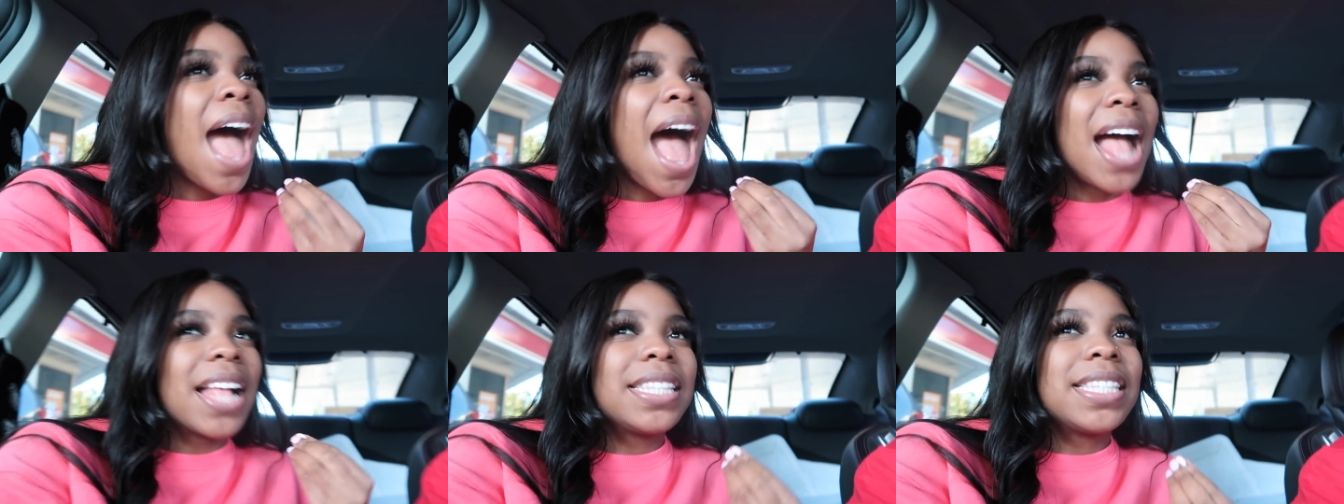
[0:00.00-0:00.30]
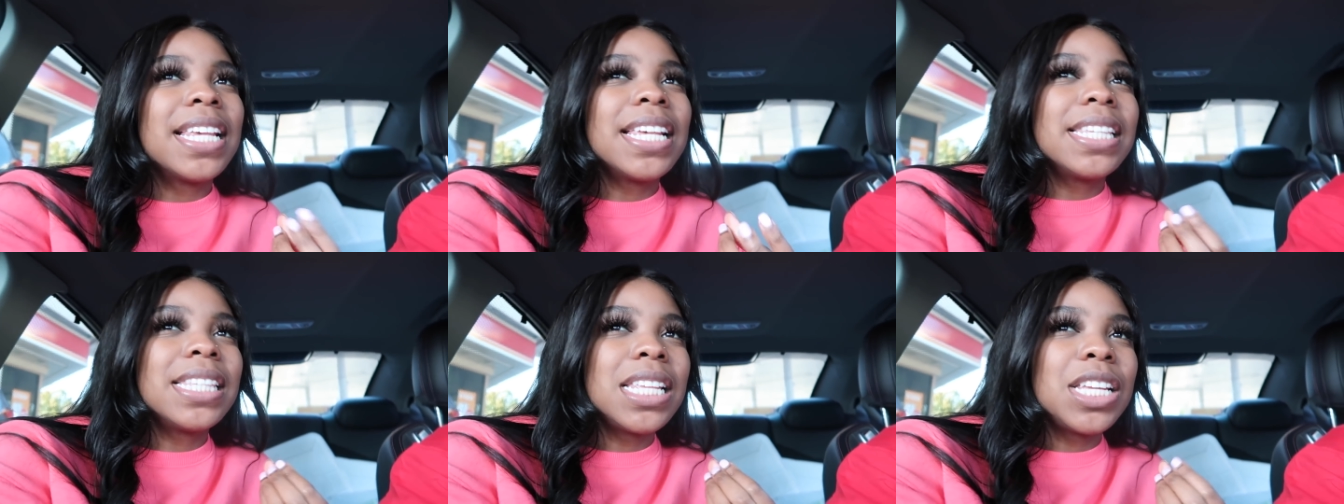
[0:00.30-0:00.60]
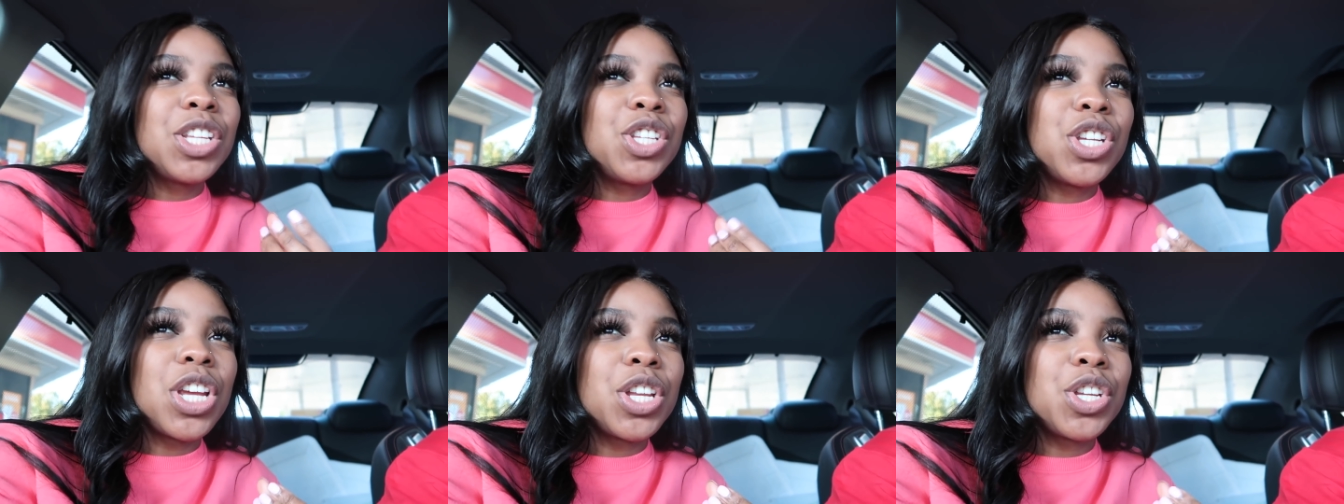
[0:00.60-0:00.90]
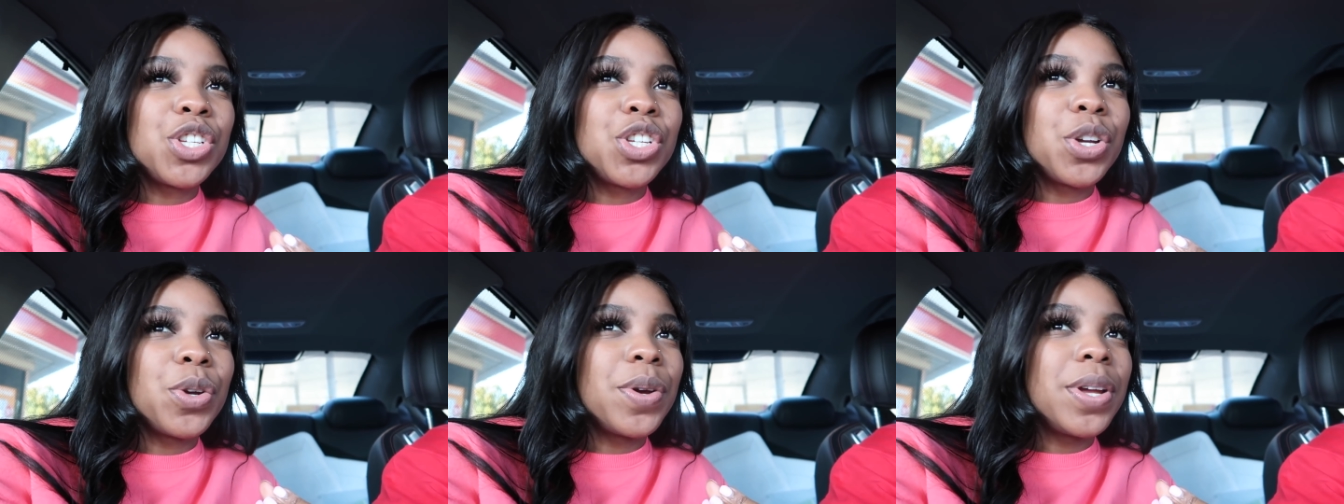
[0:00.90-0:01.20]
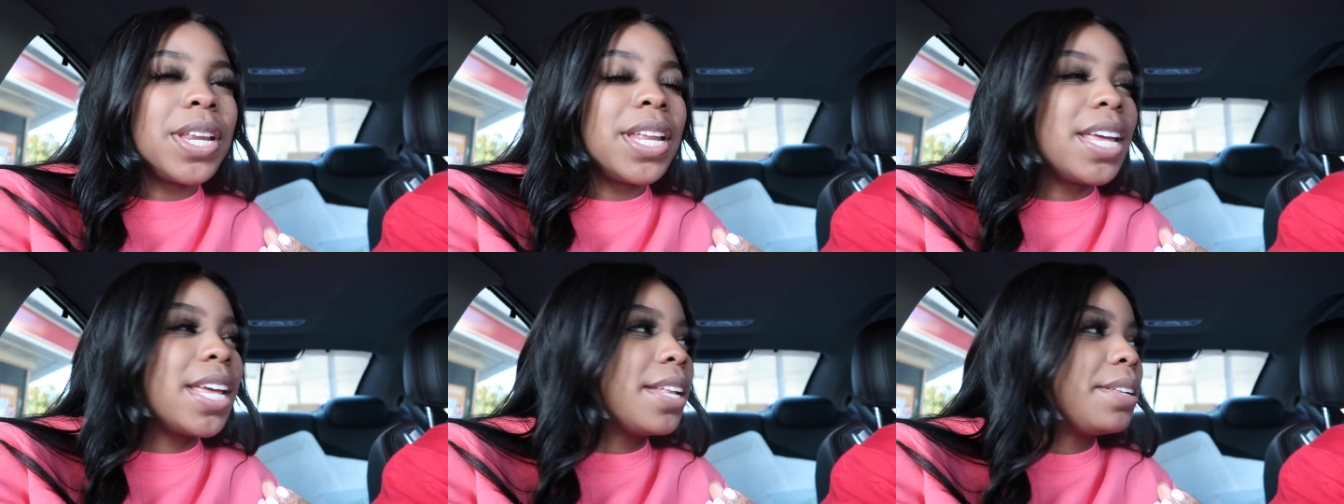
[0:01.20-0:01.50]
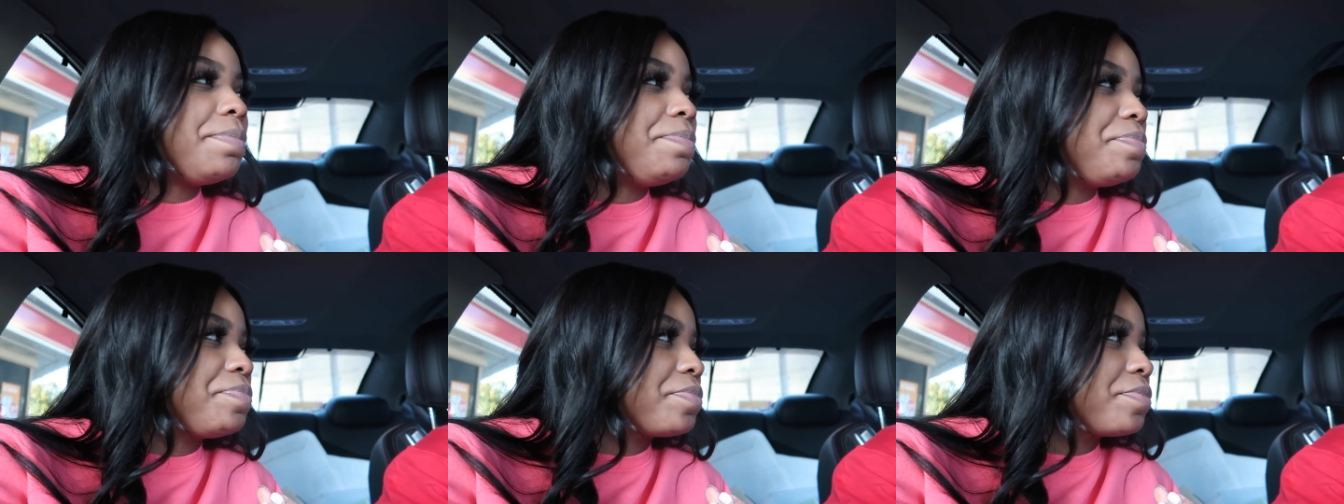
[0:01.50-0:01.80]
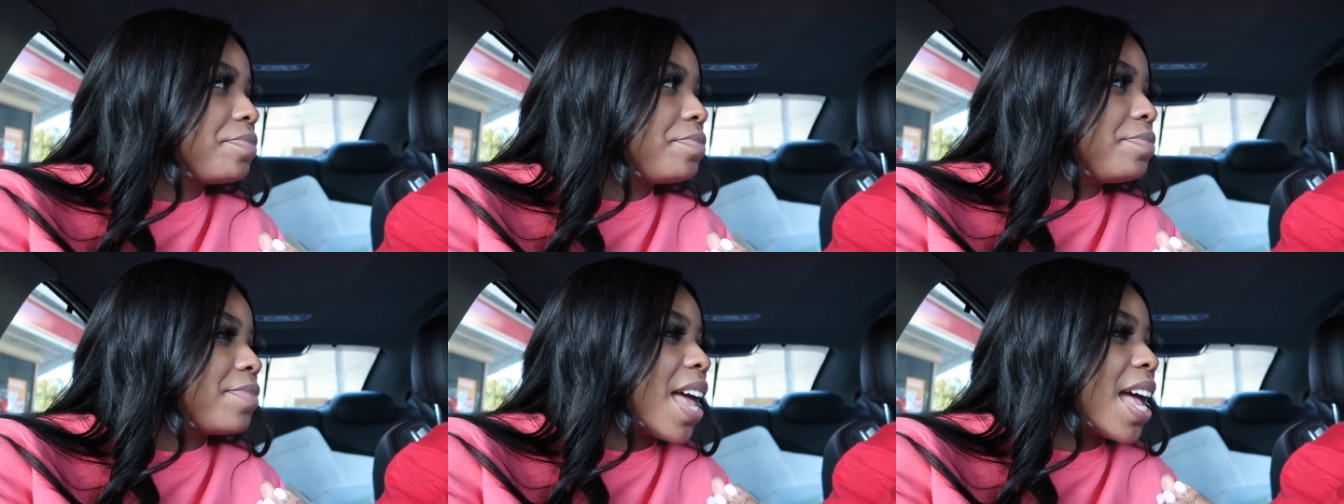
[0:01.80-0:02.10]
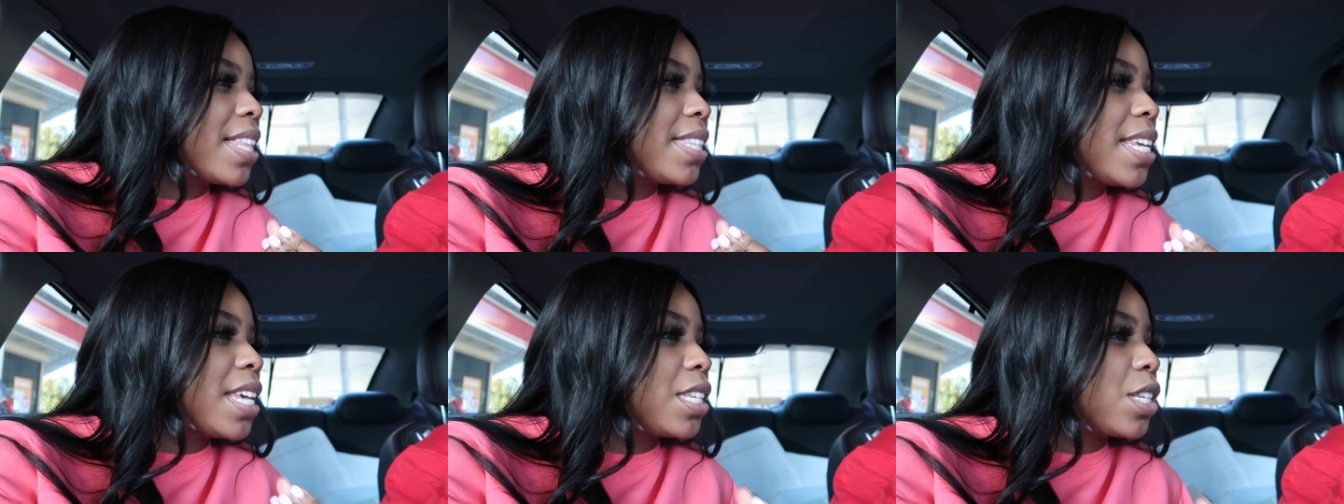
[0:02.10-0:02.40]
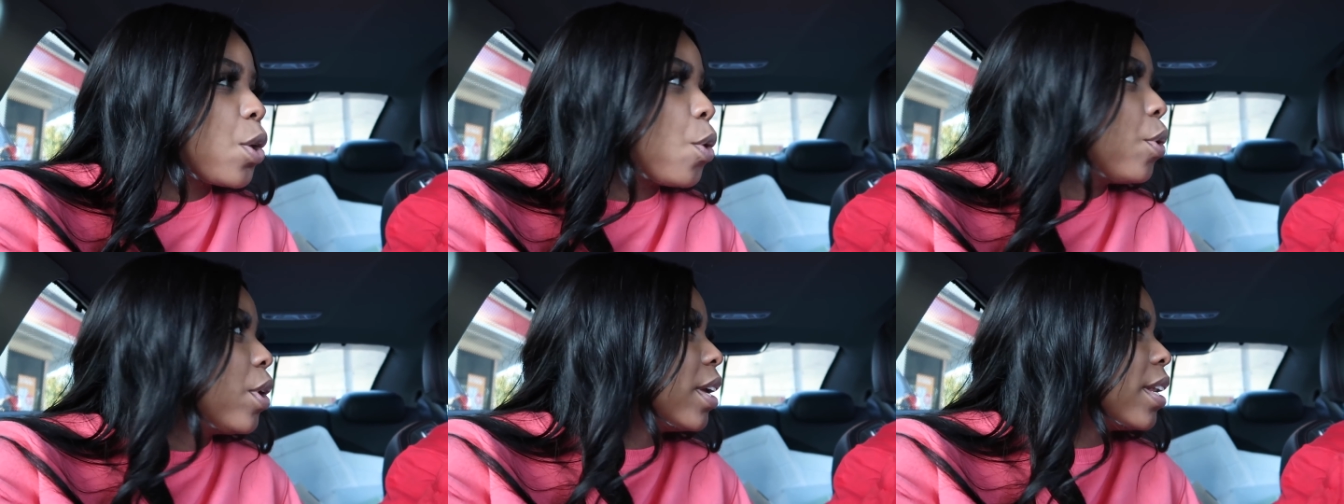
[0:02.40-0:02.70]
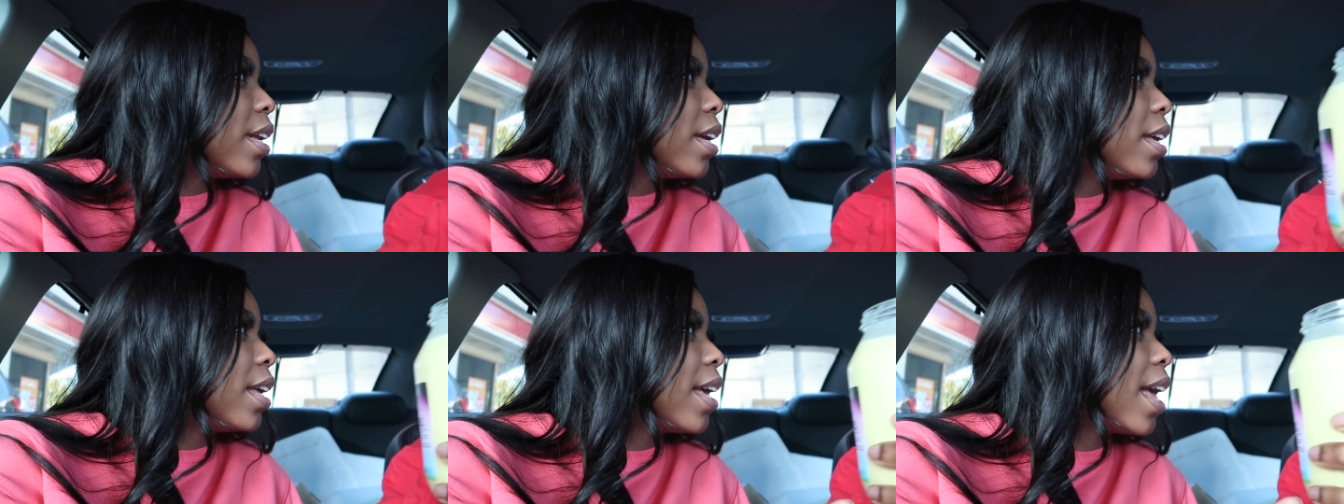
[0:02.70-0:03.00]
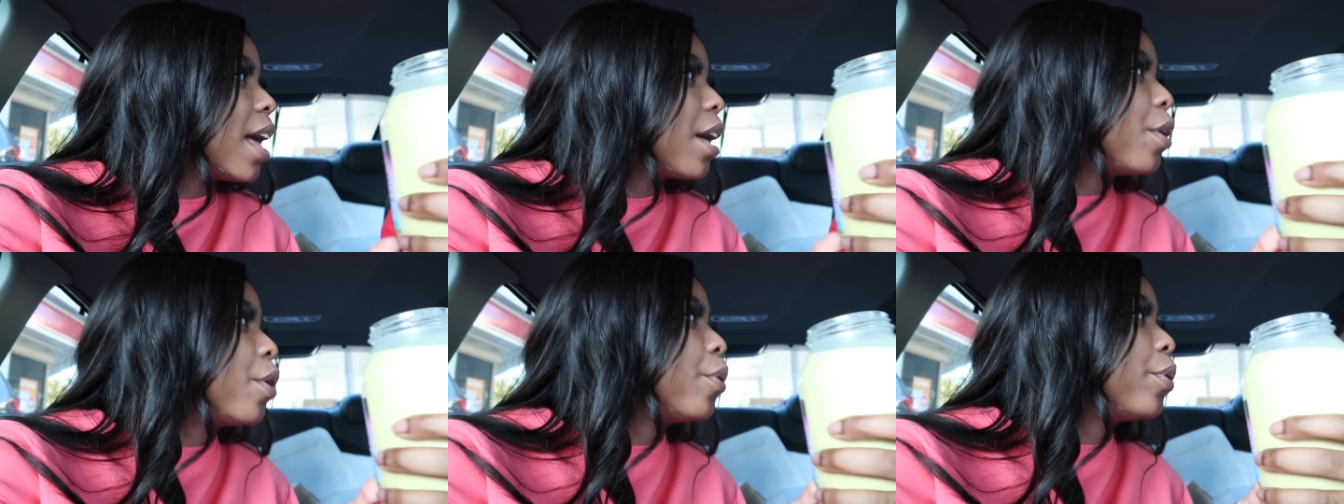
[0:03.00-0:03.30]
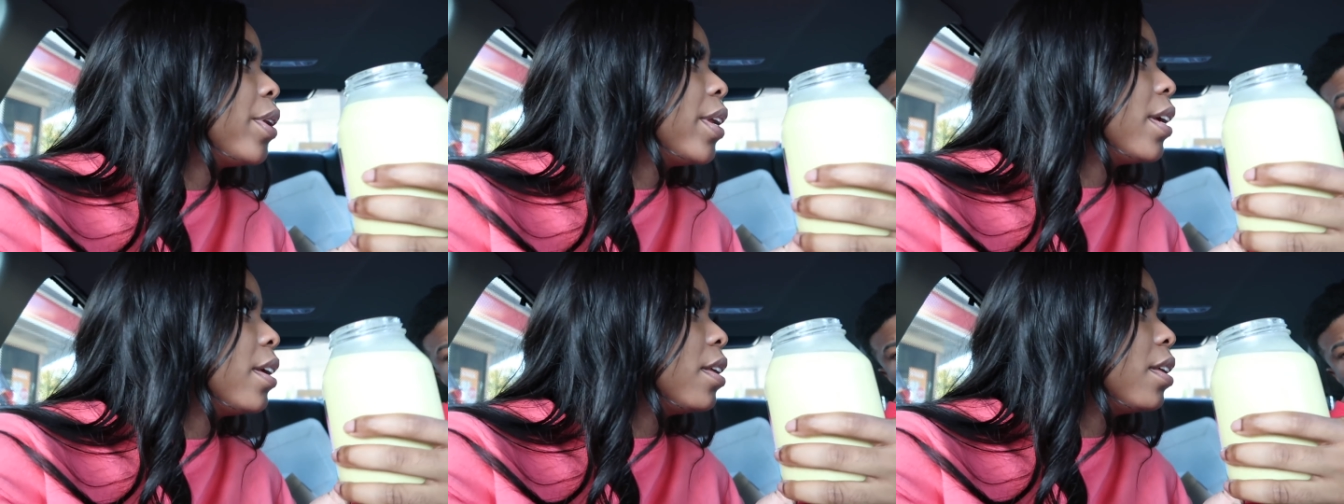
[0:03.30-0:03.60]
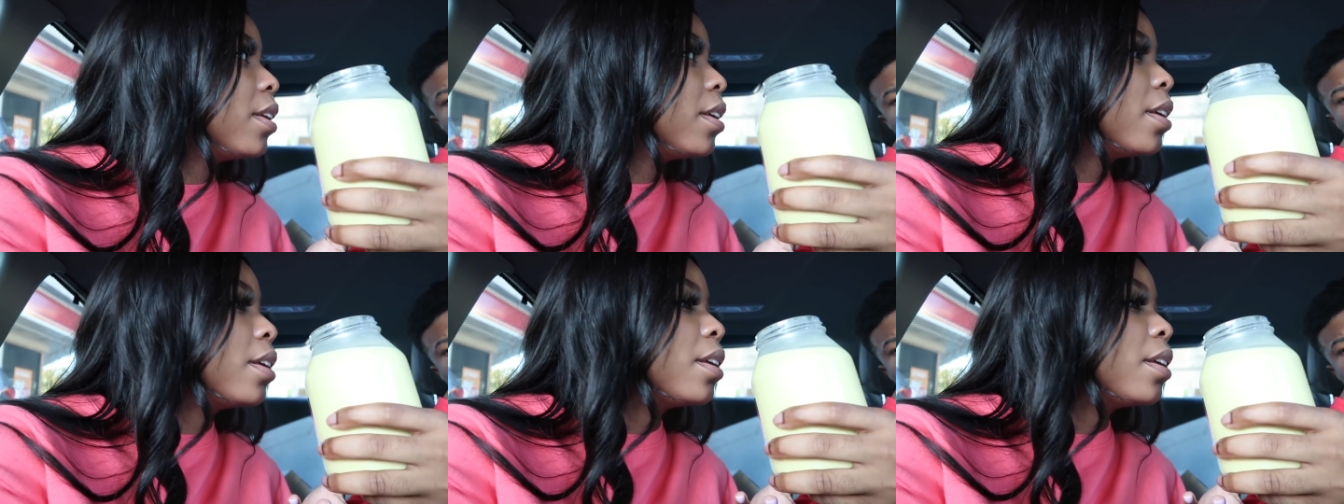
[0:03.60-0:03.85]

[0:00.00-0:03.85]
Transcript: I taste the ginger in it. I taste coconut. It got coconut.